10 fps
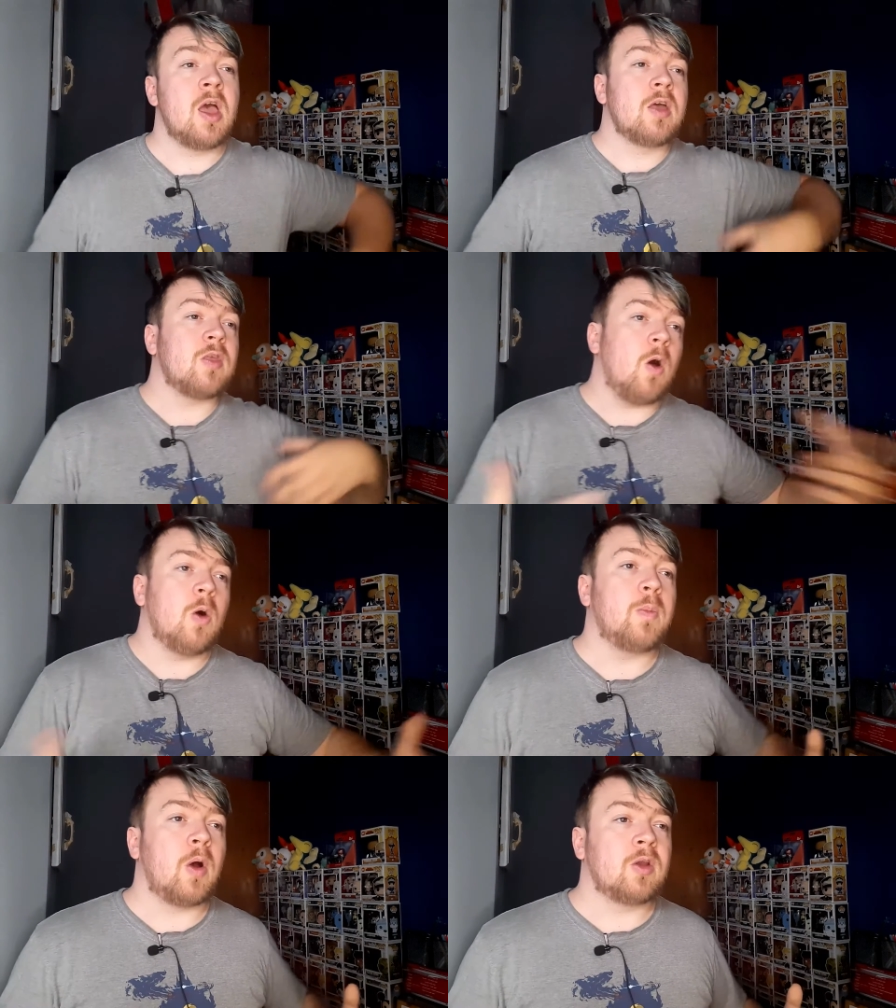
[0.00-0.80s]
The whole
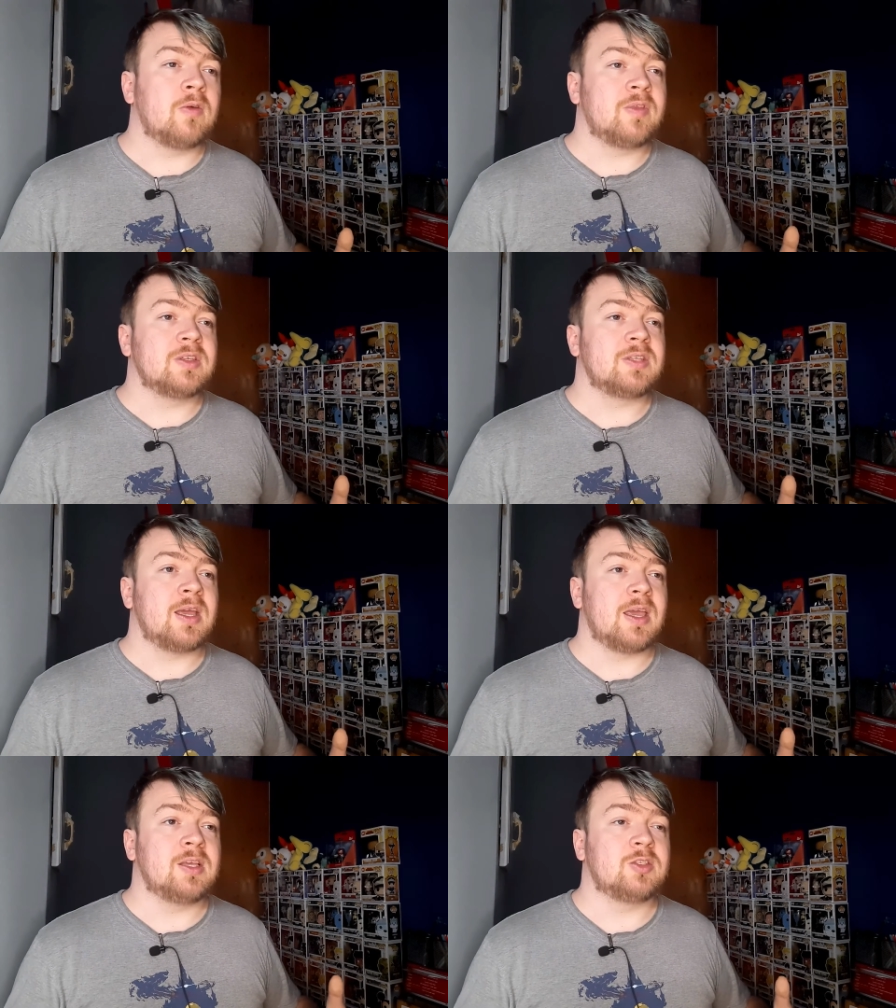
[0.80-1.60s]
point of this
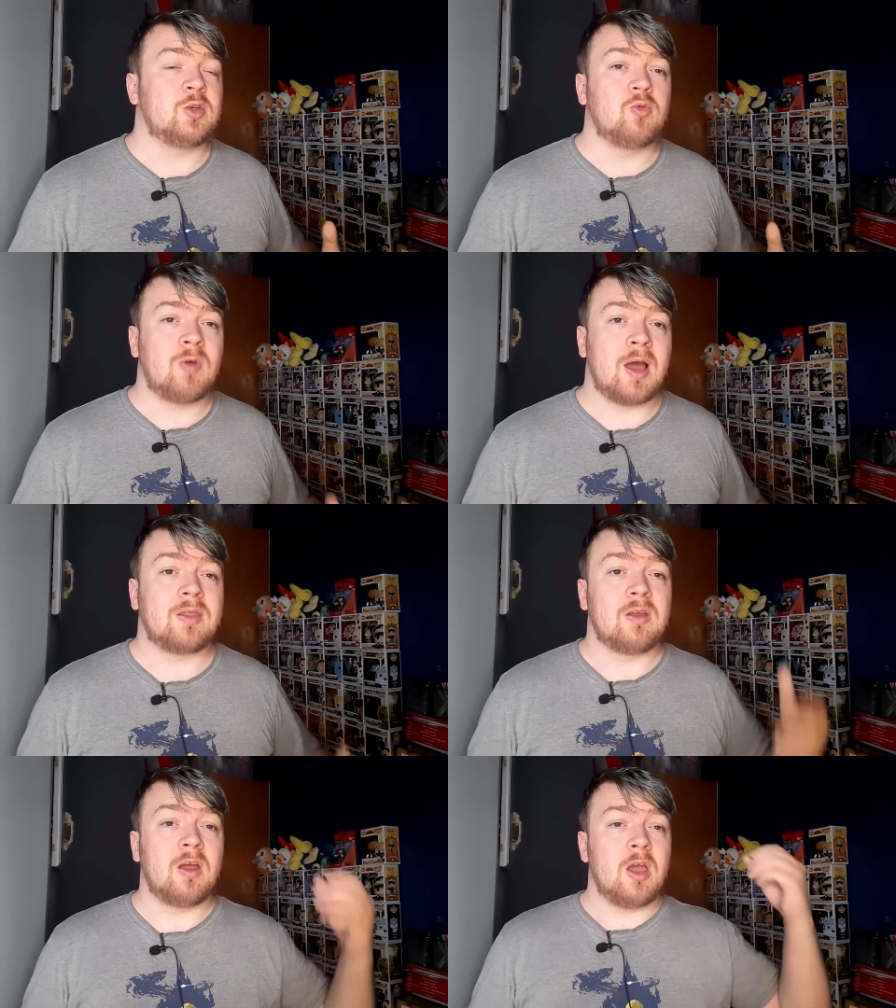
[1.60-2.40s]
deck is to
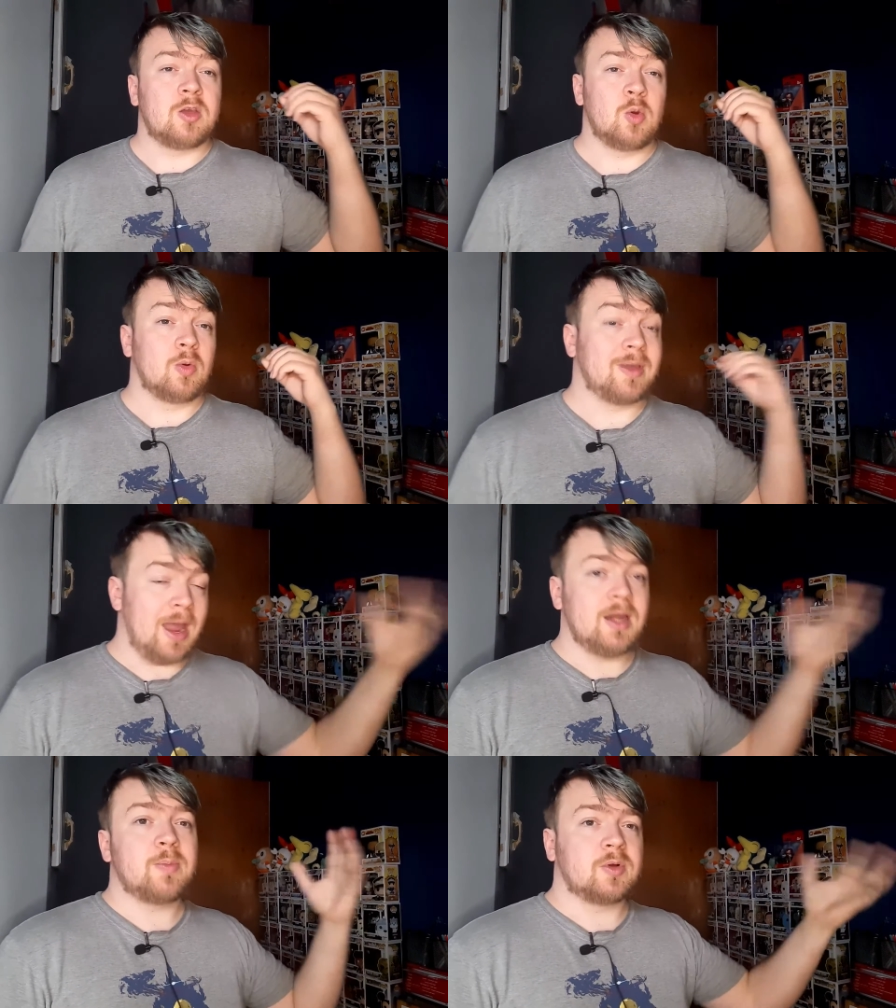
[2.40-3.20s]
rather you
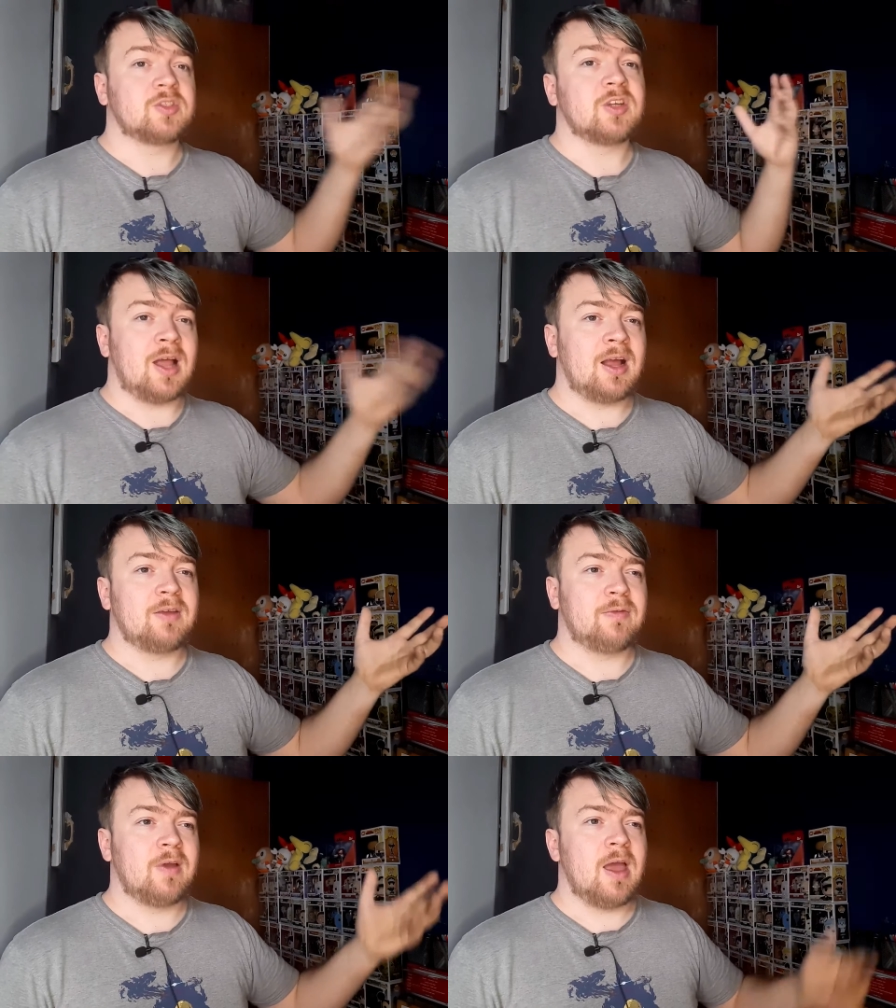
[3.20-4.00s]
gain a bunch of life,